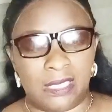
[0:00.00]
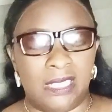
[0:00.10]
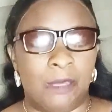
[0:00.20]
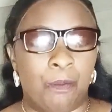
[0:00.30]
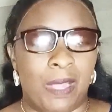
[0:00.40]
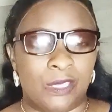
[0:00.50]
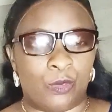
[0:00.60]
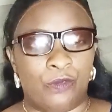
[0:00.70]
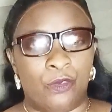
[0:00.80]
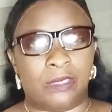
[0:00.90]
In the past,
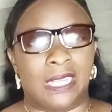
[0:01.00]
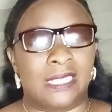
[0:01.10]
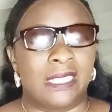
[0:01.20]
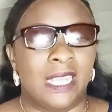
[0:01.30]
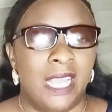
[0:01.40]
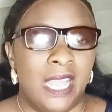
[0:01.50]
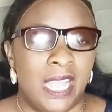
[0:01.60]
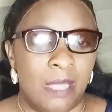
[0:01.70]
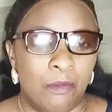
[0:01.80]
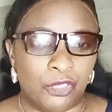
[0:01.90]
we've looked at
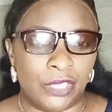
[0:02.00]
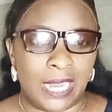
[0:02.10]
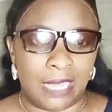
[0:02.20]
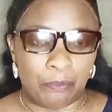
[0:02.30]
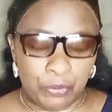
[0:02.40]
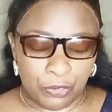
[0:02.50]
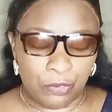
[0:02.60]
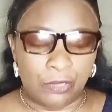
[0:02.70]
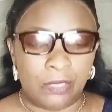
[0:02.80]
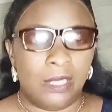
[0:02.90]
emotional
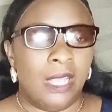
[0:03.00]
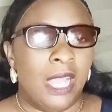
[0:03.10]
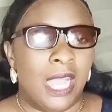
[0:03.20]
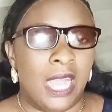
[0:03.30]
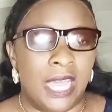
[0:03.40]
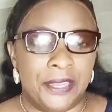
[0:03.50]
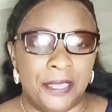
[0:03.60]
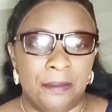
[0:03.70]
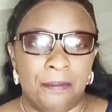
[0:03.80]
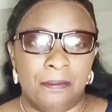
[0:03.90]
abuse
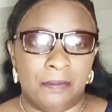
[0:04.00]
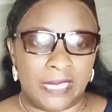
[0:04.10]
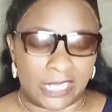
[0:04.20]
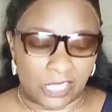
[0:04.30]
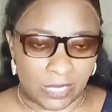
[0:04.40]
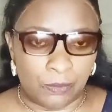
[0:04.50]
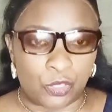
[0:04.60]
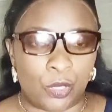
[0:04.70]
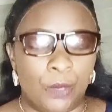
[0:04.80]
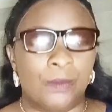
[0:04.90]
and their
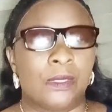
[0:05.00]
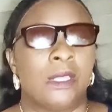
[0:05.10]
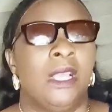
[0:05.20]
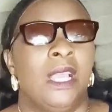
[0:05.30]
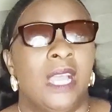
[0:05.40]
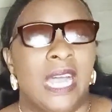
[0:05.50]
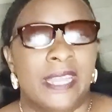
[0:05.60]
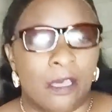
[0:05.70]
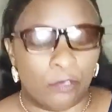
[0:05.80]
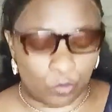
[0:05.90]
symptoms and
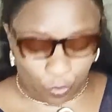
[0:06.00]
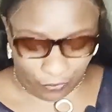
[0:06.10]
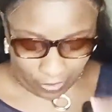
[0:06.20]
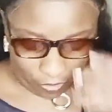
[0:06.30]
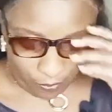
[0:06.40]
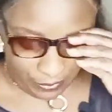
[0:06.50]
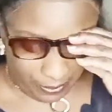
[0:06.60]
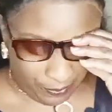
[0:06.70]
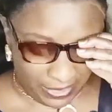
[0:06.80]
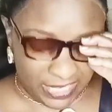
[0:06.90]
how to overcome
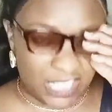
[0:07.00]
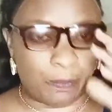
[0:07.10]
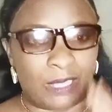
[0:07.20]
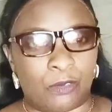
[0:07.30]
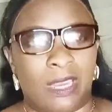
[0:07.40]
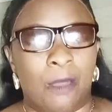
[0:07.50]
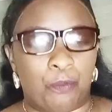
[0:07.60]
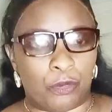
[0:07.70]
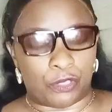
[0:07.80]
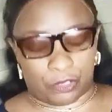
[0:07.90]
them. In this particular
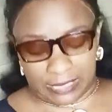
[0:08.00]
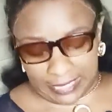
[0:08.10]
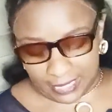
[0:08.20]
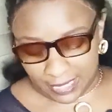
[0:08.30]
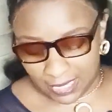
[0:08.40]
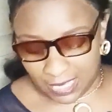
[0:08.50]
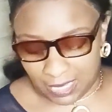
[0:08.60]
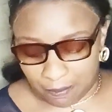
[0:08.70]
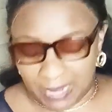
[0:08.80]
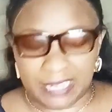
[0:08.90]
post today,
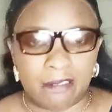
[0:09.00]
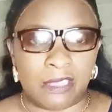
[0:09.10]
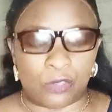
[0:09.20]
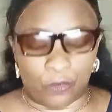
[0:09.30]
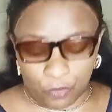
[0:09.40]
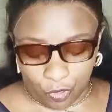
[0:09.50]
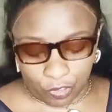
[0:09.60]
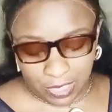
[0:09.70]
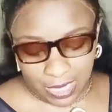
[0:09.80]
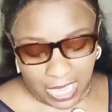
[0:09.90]
by the grace of
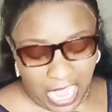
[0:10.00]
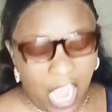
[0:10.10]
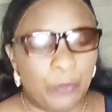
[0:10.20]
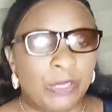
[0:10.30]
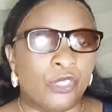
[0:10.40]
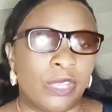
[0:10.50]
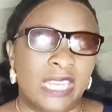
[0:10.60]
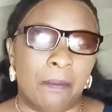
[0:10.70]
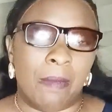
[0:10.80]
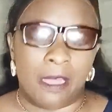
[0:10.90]
God, I'll be
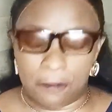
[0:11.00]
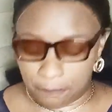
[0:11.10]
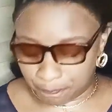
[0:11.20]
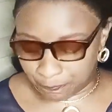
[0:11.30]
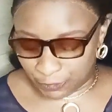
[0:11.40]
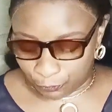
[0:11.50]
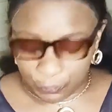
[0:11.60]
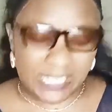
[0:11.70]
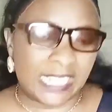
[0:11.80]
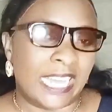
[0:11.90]
talking about
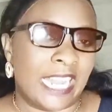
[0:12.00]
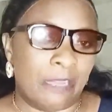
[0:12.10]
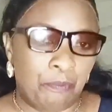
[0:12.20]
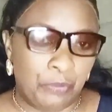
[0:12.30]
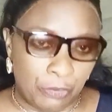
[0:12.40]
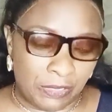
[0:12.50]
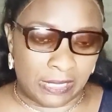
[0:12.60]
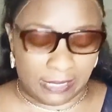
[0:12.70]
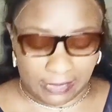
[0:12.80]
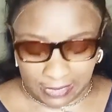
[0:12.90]
physical
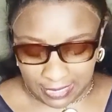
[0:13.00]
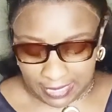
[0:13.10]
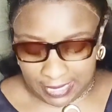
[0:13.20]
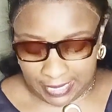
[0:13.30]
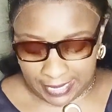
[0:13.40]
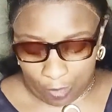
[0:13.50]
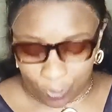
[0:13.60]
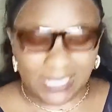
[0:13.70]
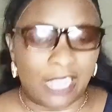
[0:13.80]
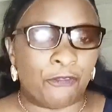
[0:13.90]
abuses. Now,
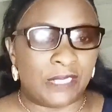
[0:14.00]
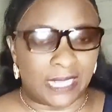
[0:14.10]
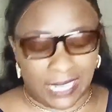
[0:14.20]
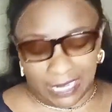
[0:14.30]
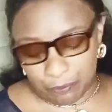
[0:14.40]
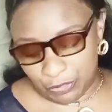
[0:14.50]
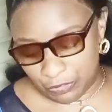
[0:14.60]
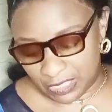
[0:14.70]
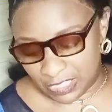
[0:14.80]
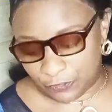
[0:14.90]
what are physical abuses?